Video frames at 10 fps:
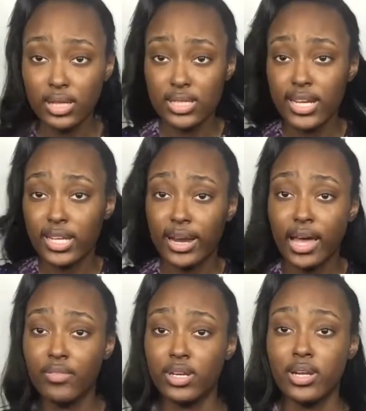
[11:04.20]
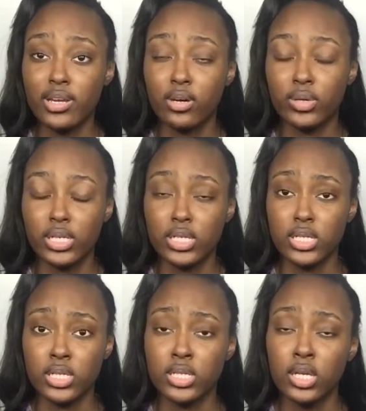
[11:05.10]
this hair that I have in now
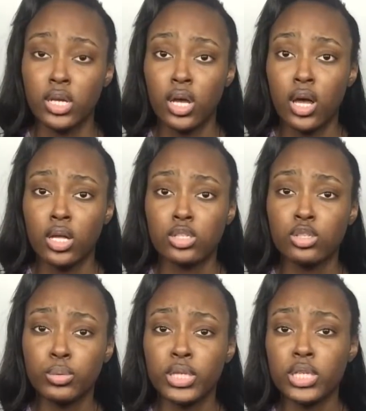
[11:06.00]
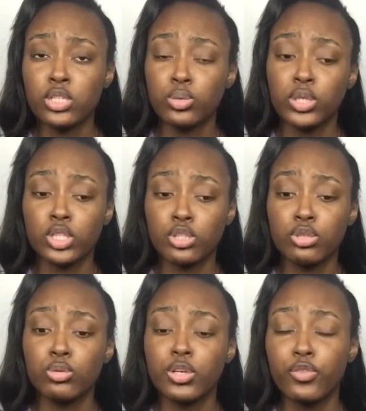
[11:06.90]
is 20,
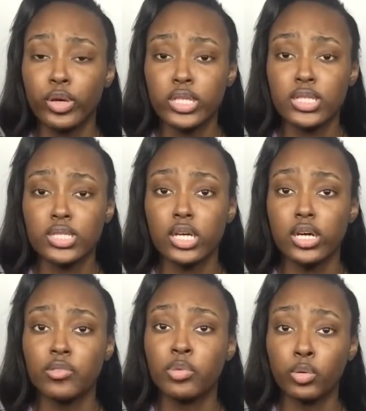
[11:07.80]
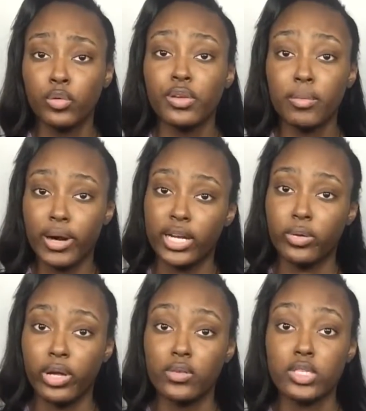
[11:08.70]
22, 24 inches of Peruvian body
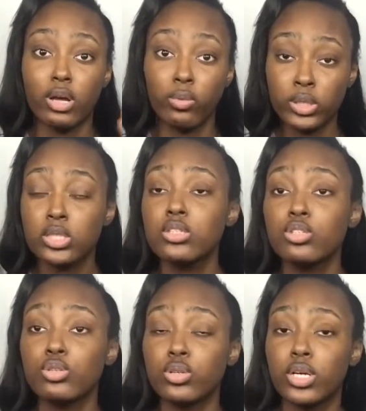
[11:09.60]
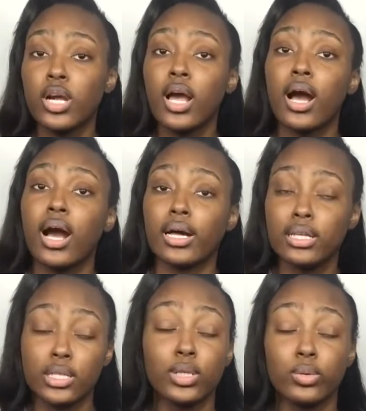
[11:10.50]
wave. So I went to the store, I
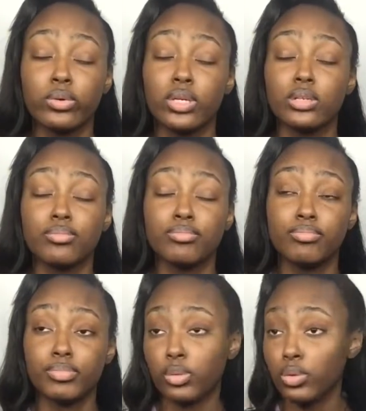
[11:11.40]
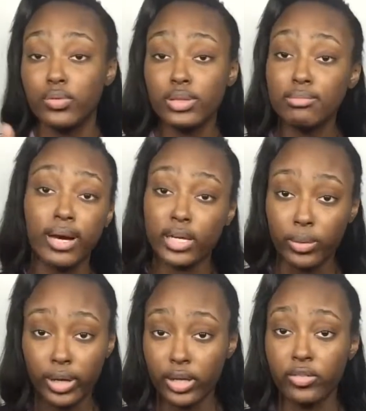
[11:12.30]
clicked on Peruvian
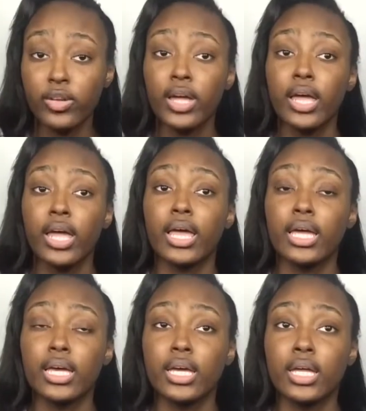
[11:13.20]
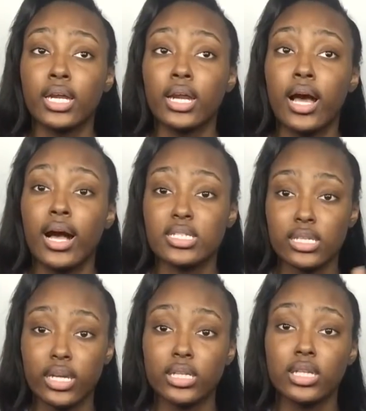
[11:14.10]
body wave, and I
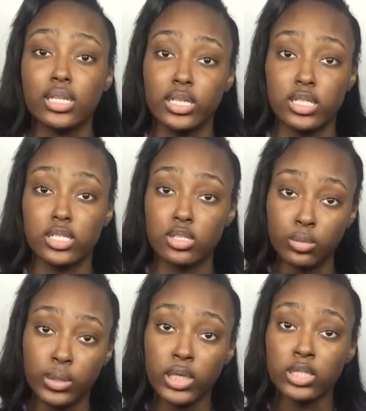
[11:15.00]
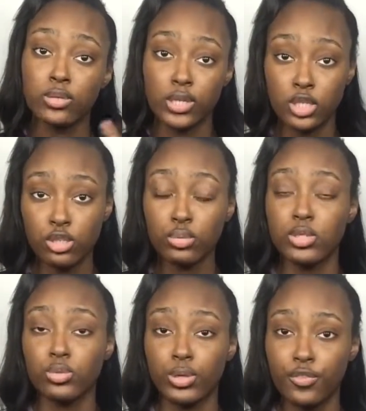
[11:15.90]
selected the inches 20,
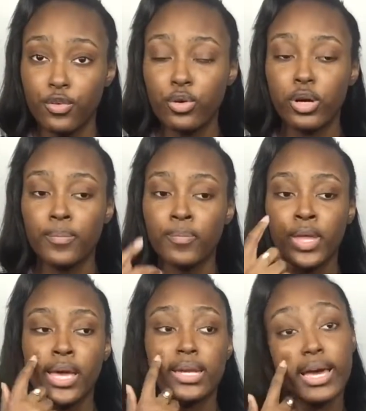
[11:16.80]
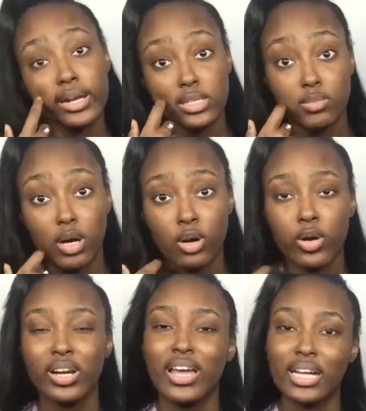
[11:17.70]
22, and 24 and added it to my
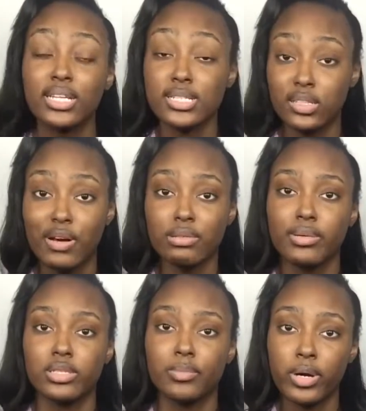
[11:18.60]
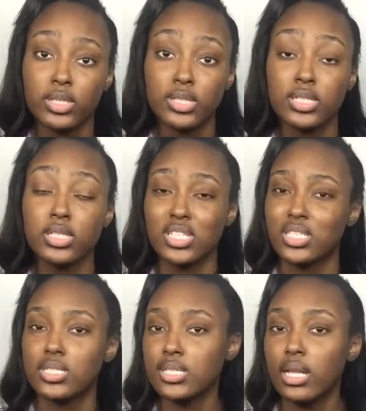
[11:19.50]
cart, and it acted as if I was about to purchase it,
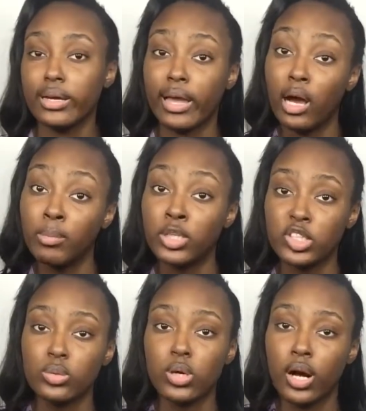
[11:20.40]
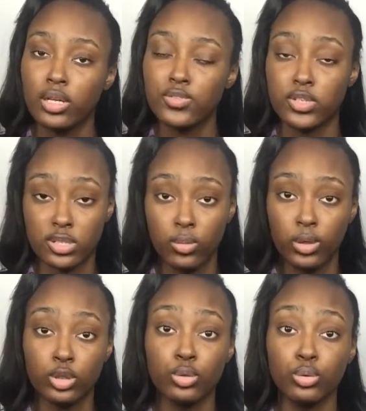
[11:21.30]
just to see like how much it would cost for
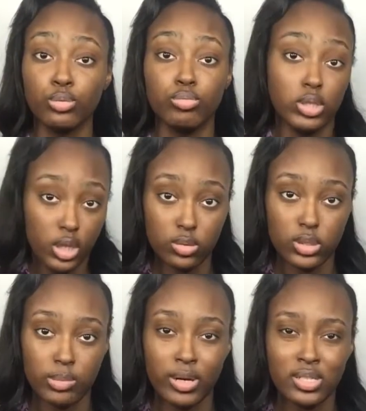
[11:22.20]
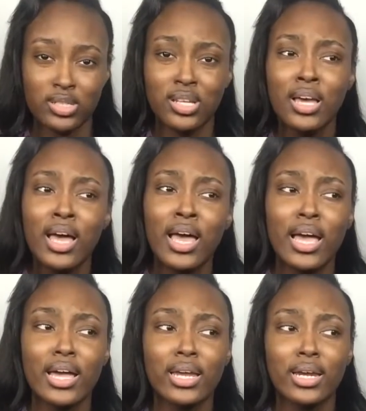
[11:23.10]
someone who does want to purchase.
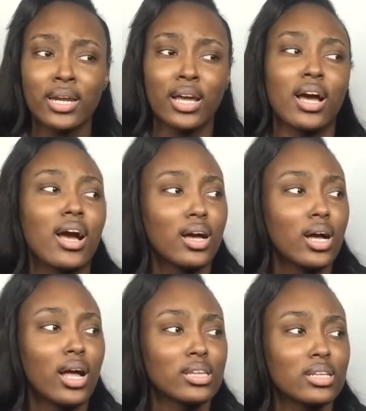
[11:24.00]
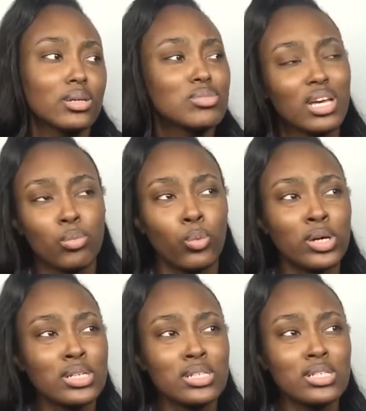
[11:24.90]
And it was like
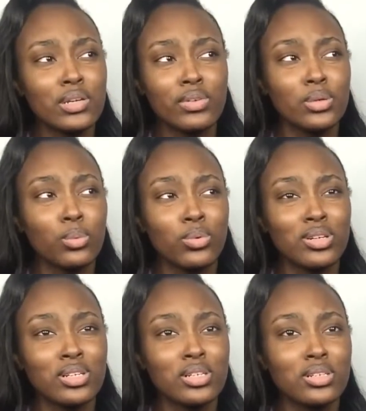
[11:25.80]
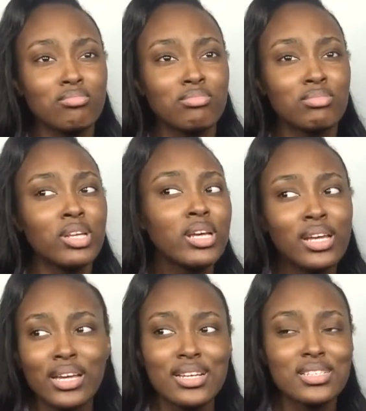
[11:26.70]
$171
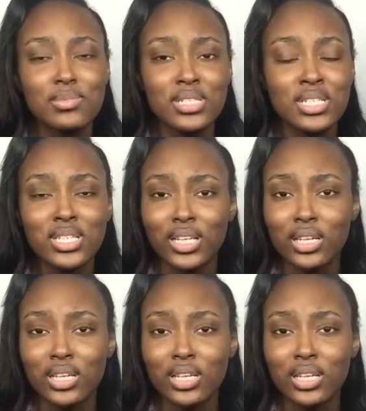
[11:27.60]
and some cents, I